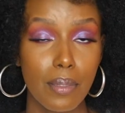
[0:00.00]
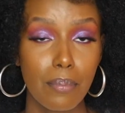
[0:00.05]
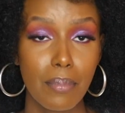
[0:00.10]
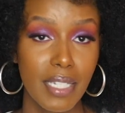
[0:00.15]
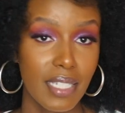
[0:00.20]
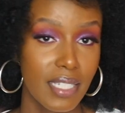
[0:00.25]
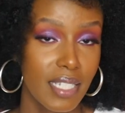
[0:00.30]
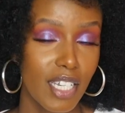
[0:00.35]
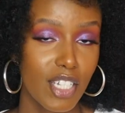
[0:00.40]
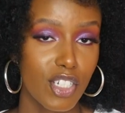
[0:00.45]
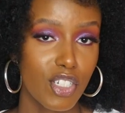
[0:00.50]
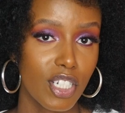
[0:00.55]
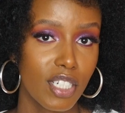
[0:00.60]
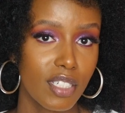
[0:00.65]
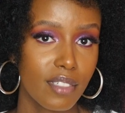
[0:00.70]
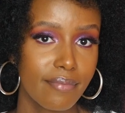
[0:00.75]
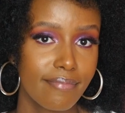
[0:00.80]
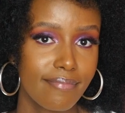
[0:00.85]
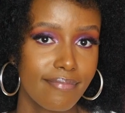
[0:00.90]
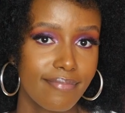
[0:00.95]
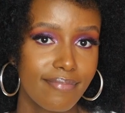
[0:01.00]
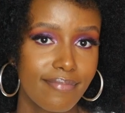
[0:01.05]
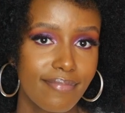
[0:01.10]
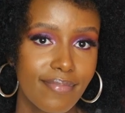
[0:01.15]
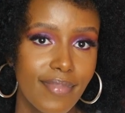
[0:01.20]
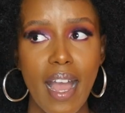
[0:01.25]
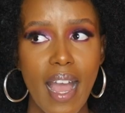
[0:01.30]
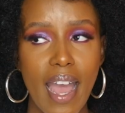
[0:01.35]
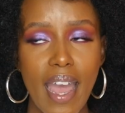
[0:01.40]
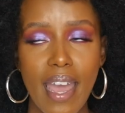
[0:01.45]
meditation.
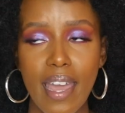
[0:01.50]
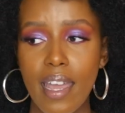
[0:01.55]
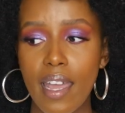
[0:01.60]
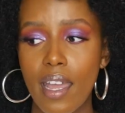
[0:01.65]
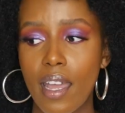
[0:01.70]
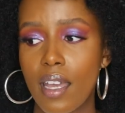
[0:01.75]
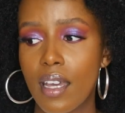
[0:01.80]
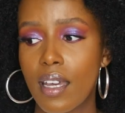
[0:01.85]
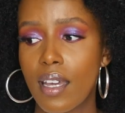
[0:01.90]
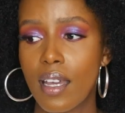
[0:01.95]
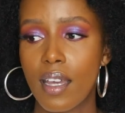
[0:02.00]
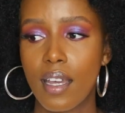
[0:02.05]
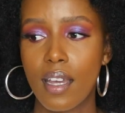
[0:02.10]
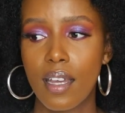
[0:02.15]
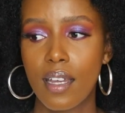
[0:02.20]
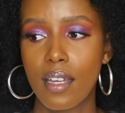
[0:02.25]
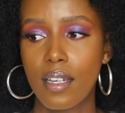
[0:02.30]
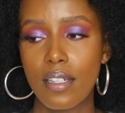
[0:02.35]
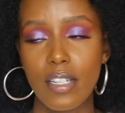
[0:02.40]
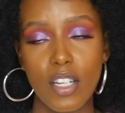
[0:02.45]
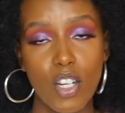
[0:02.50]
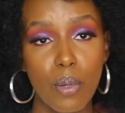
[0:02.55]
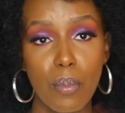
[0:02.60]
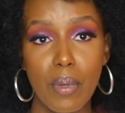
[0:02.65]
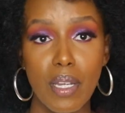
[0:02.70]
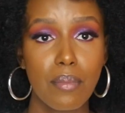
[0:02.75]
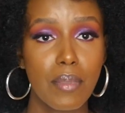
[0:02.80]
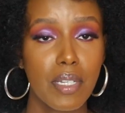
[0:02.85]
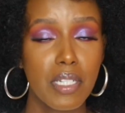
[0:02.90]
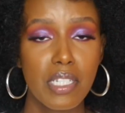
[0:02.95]
I
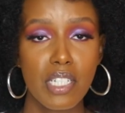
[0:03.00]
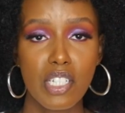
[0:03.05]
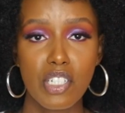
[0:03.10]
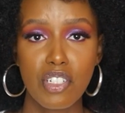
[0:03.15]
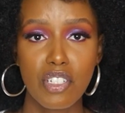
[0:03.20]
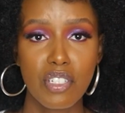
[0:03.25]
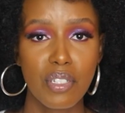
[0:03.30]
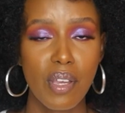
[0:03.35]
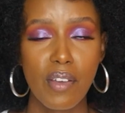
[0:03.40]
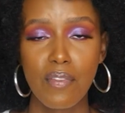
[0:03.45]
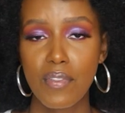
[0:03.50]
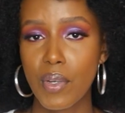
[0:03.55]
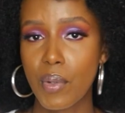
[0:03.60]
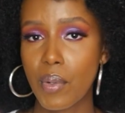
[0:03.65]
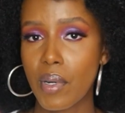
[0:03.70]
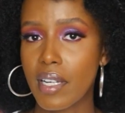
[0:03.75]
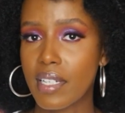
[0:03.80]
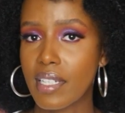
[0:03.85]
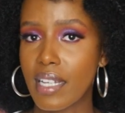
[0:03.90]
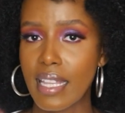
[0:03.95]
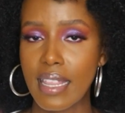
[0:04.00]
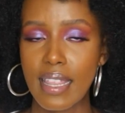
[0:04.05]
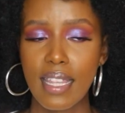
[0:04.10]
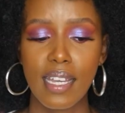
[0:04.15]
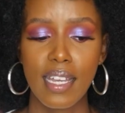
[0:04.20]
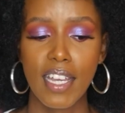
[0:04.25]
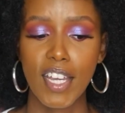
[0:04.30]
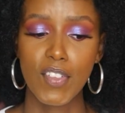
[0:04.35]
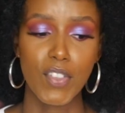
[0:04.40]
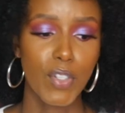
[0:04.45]
recommend meditation to everyone. I
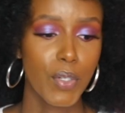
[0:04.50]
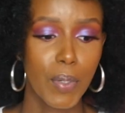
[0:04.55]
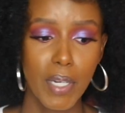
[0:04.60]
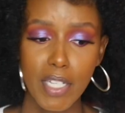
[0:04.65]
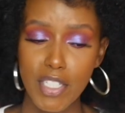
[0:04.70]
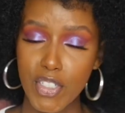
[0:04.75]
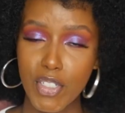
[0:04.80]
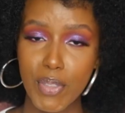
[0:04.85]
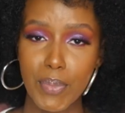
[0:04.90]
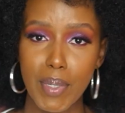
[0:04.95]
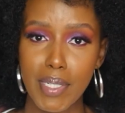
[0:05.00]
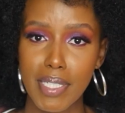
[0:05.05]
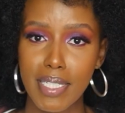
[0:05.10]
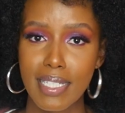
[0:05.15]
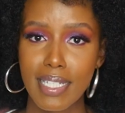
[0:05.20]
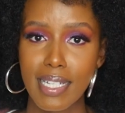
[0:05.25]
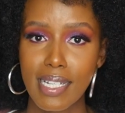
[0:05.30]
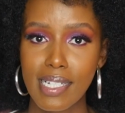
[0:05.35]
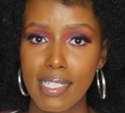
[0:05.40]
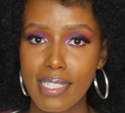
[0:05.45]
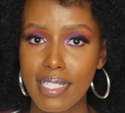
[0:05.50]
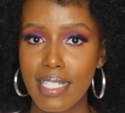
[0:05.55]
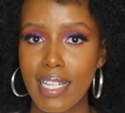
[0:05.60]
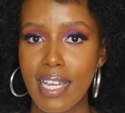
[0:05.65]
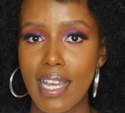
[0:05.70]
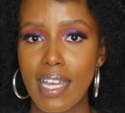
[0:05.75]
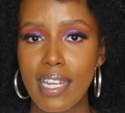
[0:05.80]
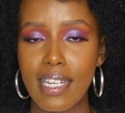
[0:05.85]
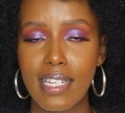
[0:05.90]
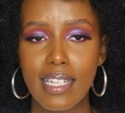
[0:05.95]
think everyone should meditate,
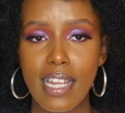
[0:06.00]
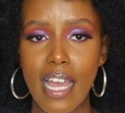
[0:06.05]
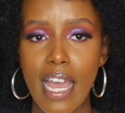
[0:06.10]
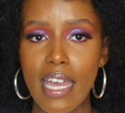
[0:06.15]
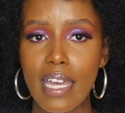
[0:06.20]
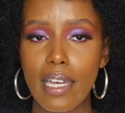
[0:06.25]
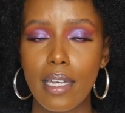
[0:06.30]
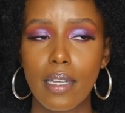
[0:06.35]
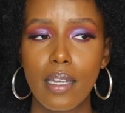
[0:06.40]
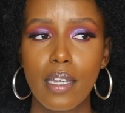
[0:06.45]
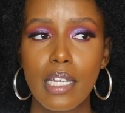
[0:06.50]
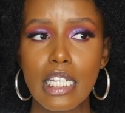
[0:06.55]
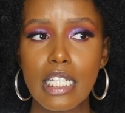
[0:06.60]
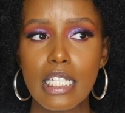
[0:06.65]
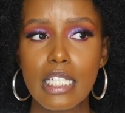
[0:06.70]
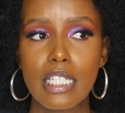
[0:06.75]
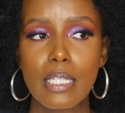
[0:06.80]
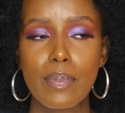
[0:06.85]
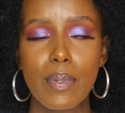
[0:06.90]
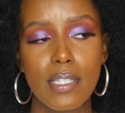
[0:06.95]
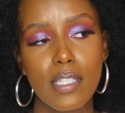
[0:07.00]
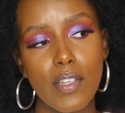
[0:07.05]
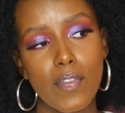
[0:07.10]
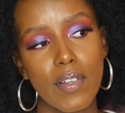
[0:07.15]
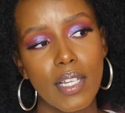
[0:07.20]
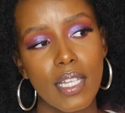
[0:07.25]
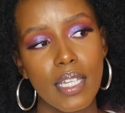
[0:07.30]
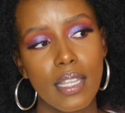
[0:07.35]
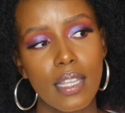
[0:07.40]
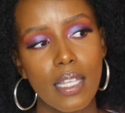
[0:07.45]
and I
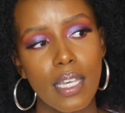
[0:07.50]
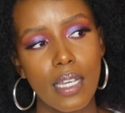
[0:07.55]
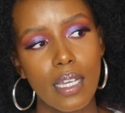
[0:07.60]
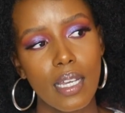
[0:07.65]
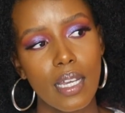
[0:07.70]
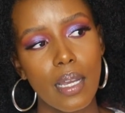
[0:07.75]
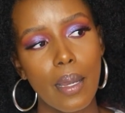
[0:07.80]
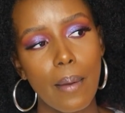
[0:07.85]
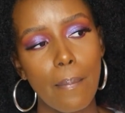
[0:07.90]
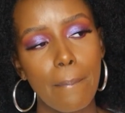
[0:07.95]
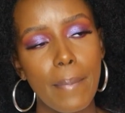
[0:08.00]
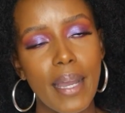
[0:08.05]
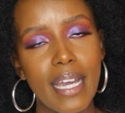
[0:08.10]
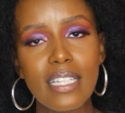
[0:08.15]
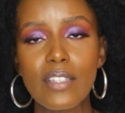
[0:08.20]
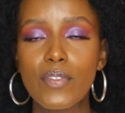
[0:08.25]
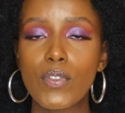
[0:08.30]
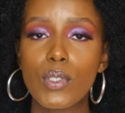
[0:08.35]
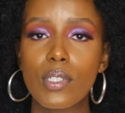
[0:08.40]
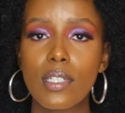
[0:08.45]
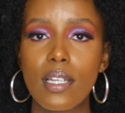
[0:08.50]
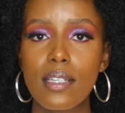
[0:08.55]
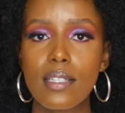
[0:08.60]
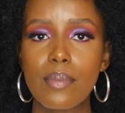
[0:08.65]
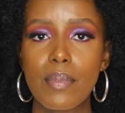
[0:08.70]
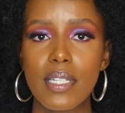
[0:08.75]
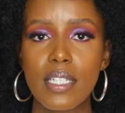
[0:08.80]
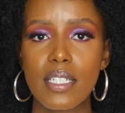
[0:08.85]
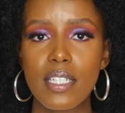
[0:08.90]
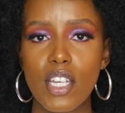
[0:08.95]
specifically think
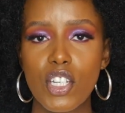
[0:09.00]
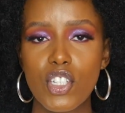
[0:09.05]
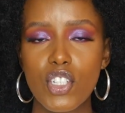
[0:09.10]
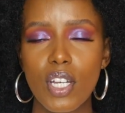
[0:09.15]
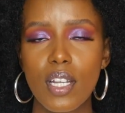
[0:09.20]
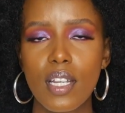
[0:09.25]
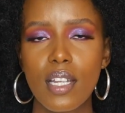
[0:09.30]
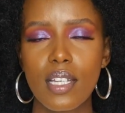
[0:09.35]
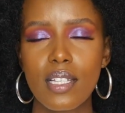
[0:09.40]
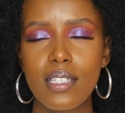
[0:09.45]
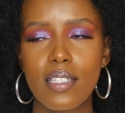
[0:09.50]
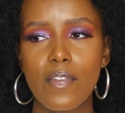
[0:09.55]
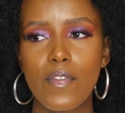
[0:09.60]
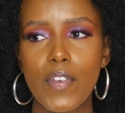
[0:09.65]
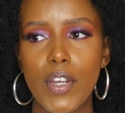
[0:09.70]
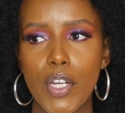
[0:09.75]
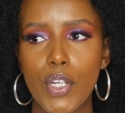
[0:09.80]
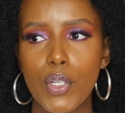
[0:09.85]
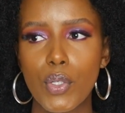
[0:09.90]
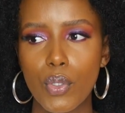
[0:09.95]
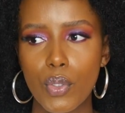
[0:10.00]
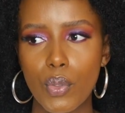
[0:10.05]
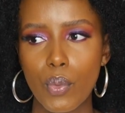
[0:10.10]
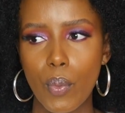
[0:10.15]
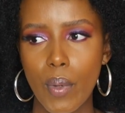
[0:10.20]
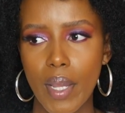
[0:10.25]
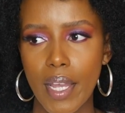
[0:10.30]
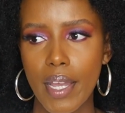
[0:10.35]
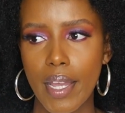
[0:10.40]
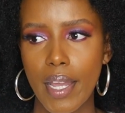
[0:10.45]
mindfulness meditation is a very good
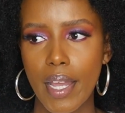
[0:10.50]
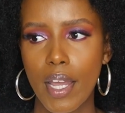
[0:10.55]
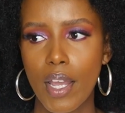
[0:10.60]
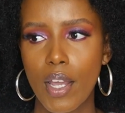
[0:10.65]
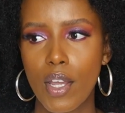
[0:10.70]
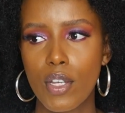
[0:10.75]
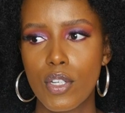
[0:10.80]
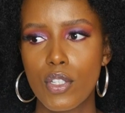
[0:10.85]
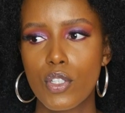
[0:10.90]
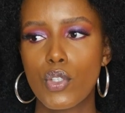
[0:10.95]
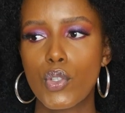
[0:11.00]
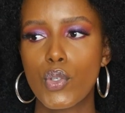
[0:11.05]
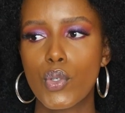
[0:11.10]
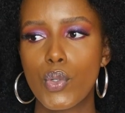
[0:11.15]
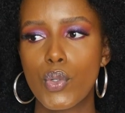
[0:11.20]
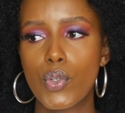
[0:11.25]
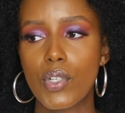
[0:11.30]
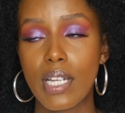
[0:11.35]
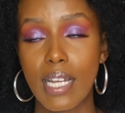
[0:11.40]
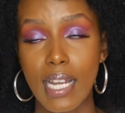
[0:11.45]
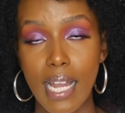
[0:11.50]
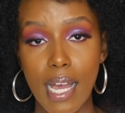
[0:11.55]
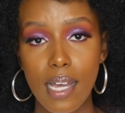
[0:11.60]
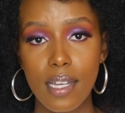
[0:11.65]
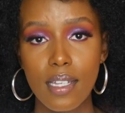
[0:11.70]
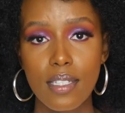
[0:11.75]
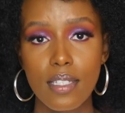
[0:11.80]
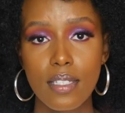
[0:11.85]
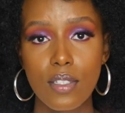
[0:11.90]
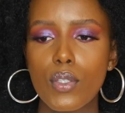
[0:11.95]
way to
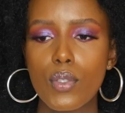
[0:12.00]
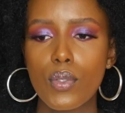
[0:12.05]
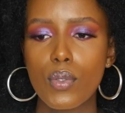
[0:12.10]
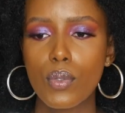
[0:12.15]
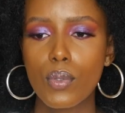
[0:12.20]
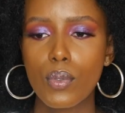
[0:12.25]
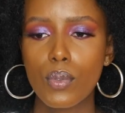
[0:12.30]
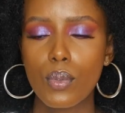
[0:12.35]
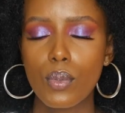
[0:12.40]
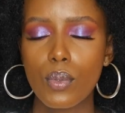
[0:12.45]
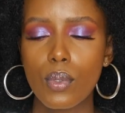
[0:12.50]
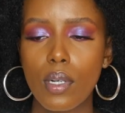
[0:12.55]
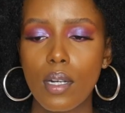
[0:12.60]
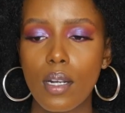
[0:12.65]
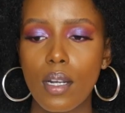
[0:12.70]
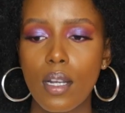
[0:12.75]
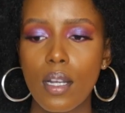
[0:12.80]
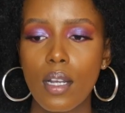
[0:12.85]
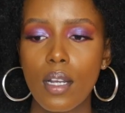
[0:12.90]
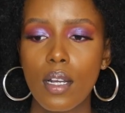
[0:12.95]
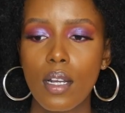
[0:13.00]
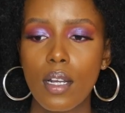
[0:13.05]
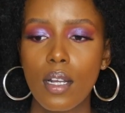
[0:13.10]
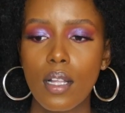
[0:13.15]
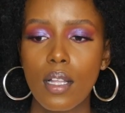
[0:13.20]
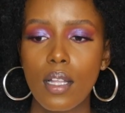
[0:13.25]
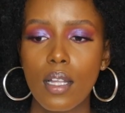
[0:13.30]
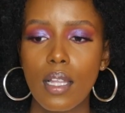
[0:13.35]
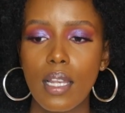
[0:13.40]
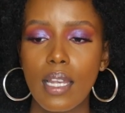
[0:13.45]
relax, to
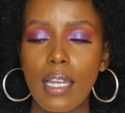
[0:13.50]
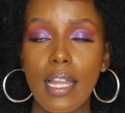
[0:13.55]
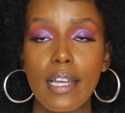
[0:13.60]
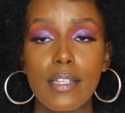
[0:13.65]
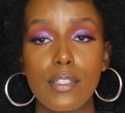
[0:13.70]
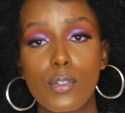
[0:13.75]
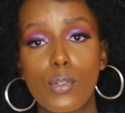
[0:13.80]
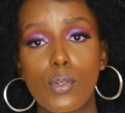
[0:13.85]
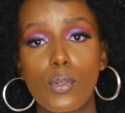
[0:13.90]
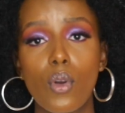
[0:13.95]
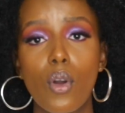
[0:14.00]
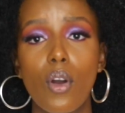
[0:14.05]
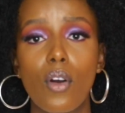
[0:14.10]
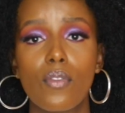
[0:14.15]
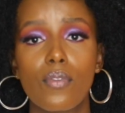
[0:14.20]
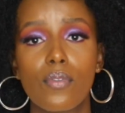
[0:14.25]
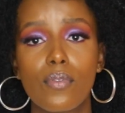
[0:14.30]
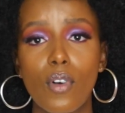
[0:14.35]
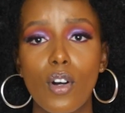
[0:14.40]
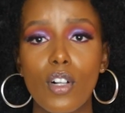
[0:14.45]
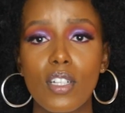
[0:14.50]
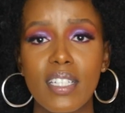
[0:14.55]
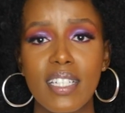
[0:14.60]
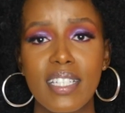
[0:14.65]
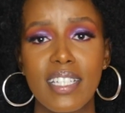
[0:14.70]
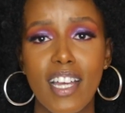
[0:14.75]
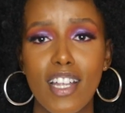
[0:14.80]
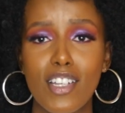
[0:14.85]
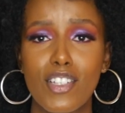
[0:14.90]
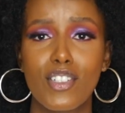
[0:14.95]
let go of all
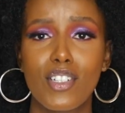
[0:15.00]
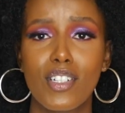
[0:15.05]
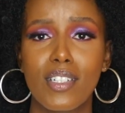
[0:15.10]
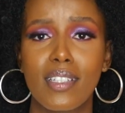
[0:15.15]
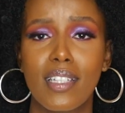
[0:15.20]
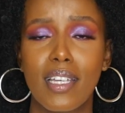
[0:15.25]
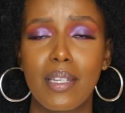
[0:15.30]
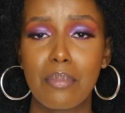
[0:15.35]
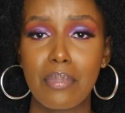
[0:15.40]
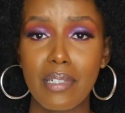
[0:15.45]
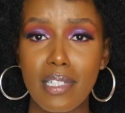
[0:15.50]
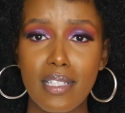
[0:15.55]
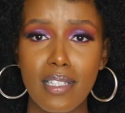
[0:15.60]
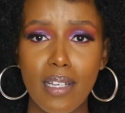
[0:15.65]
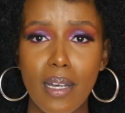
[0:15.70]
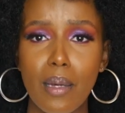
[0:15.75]
the tension that builds